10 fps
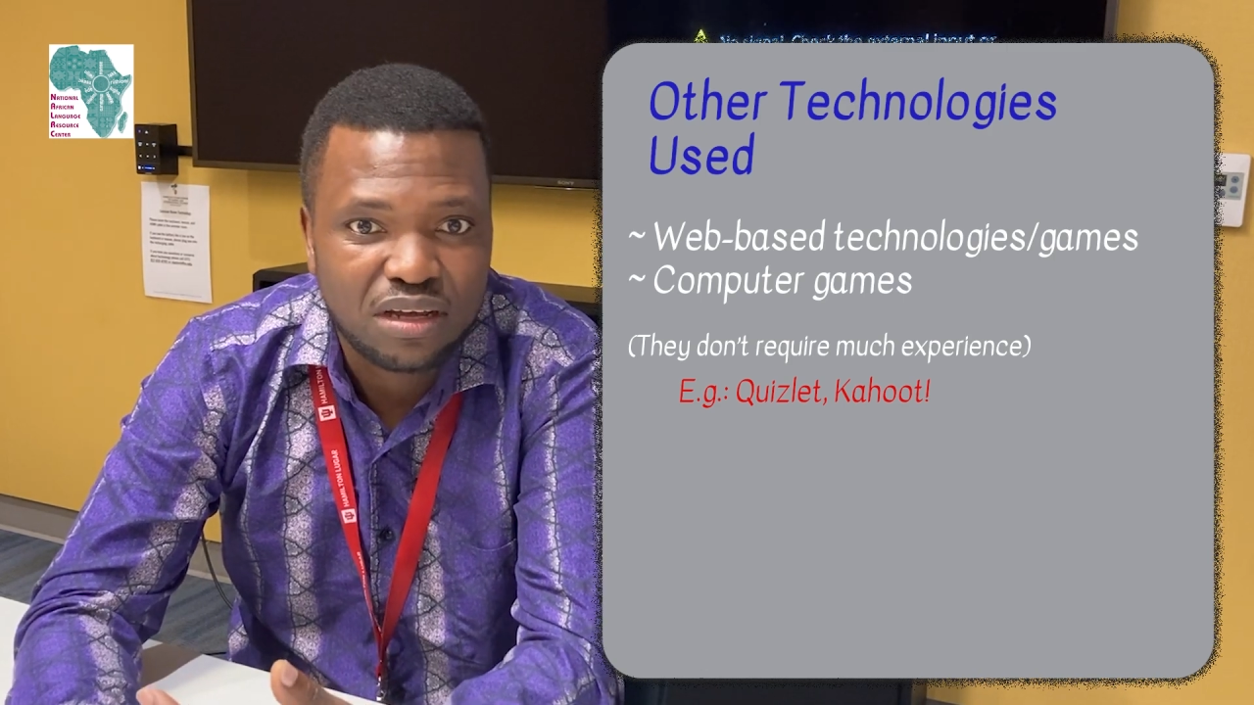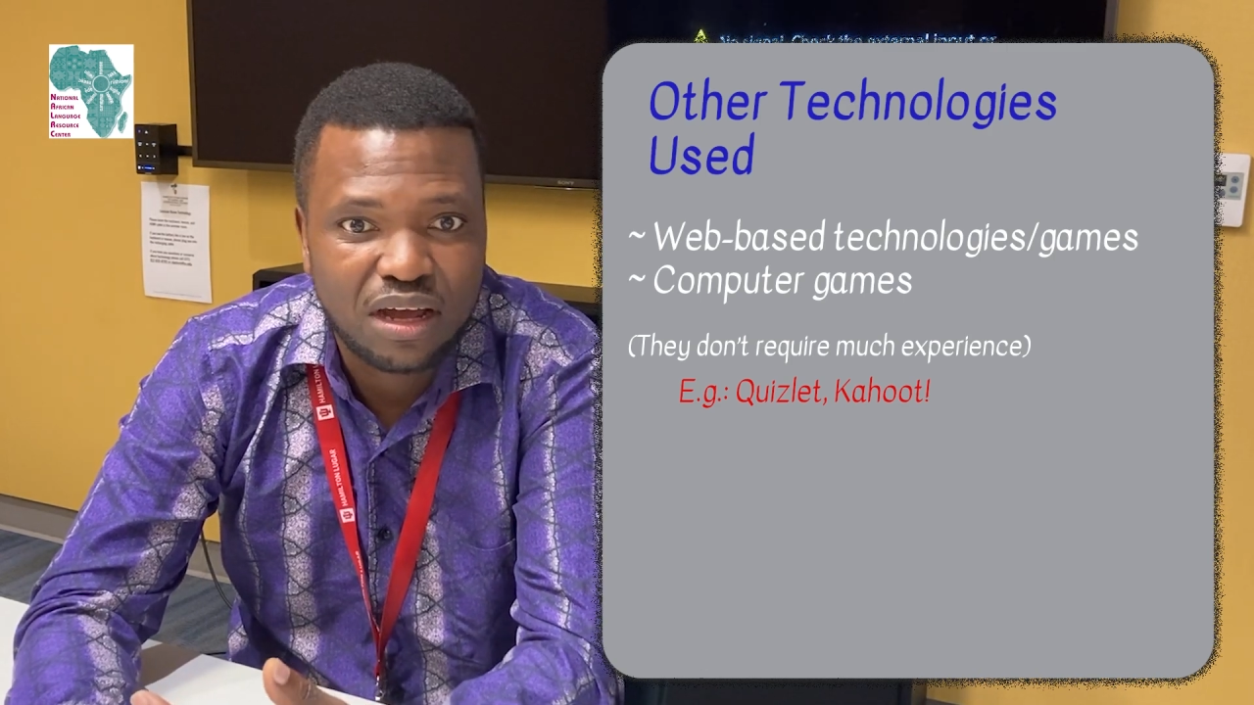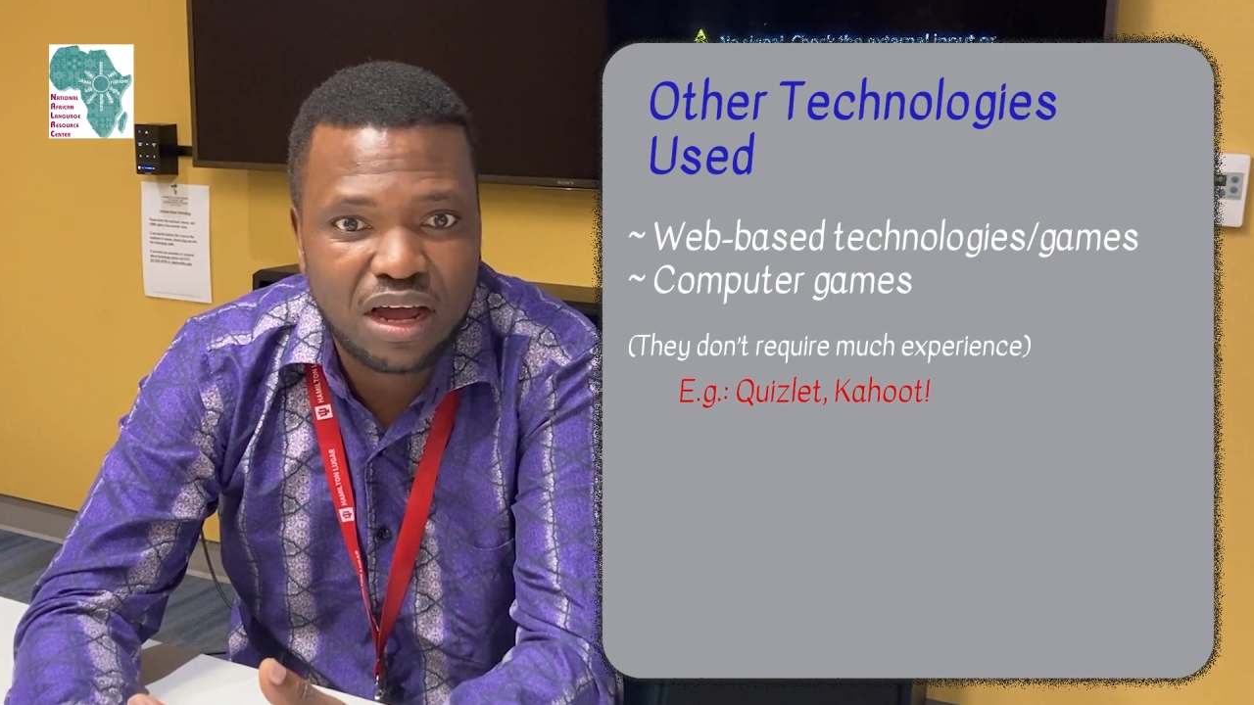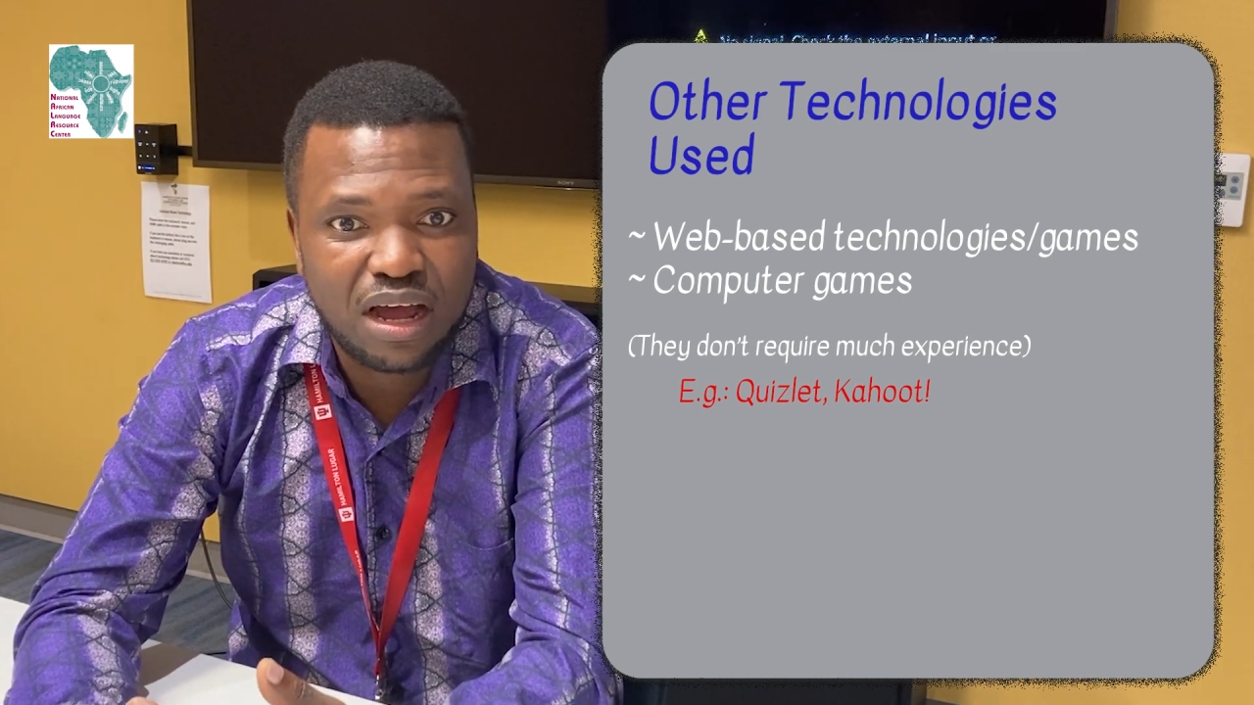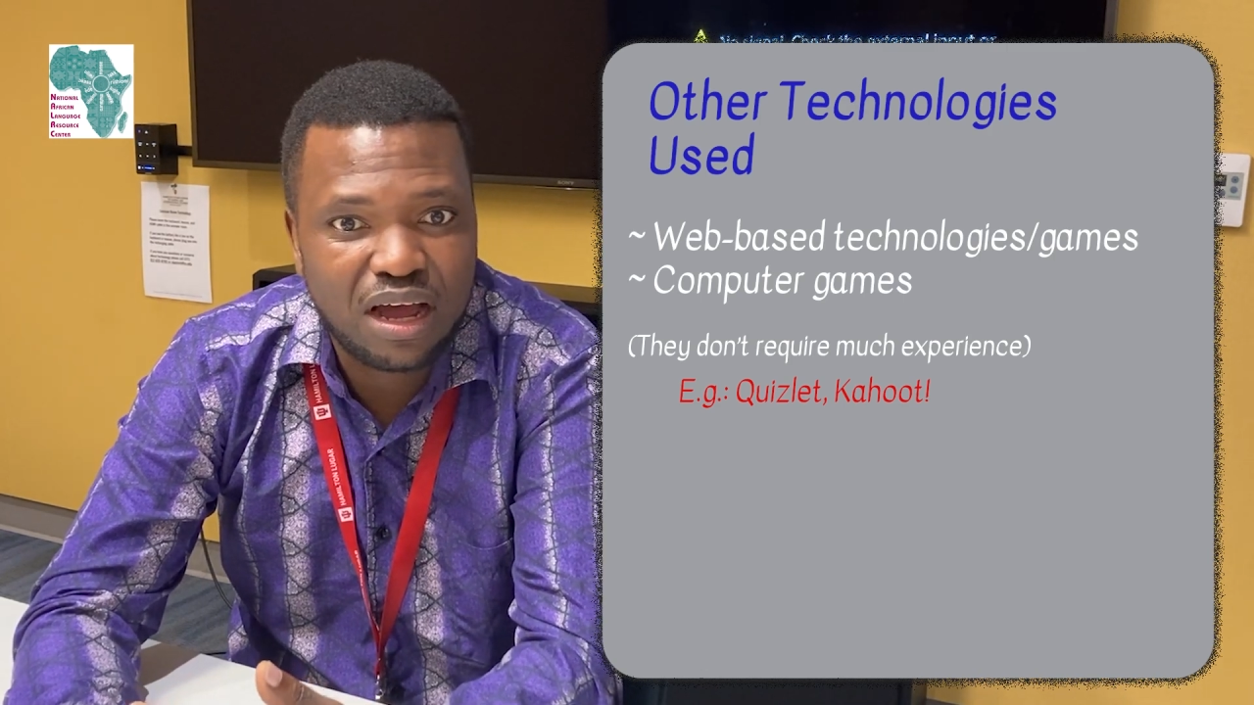
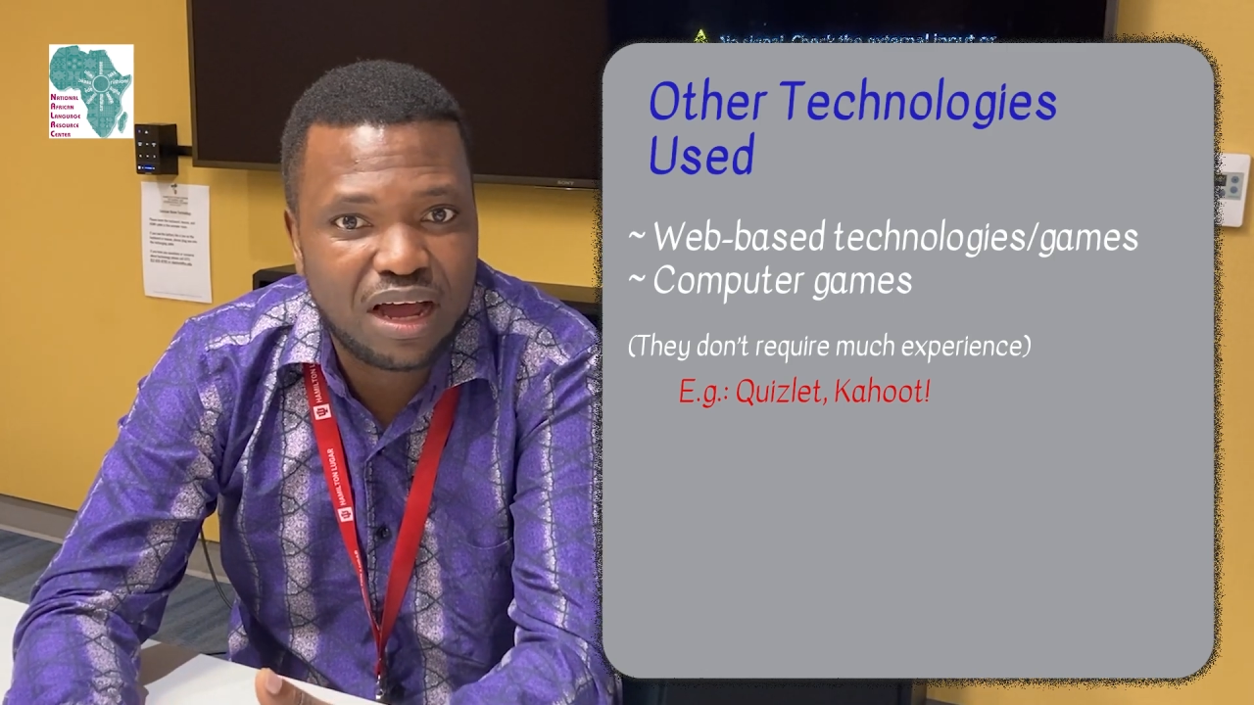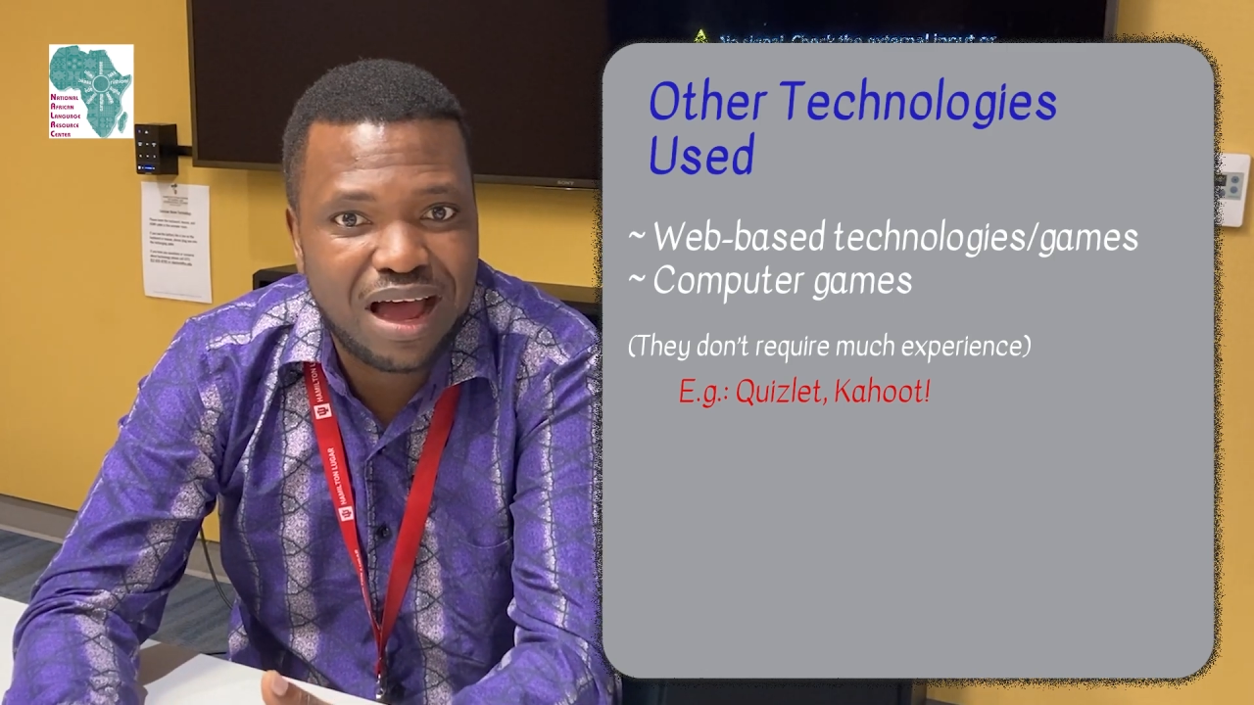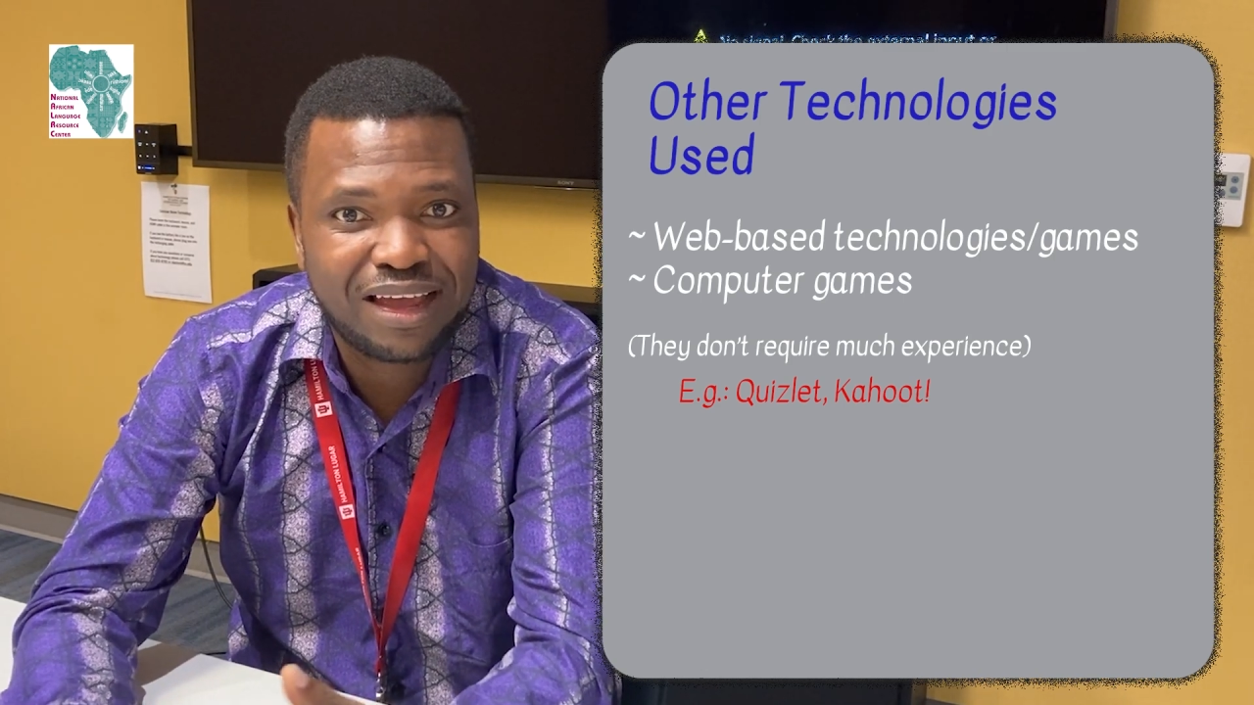are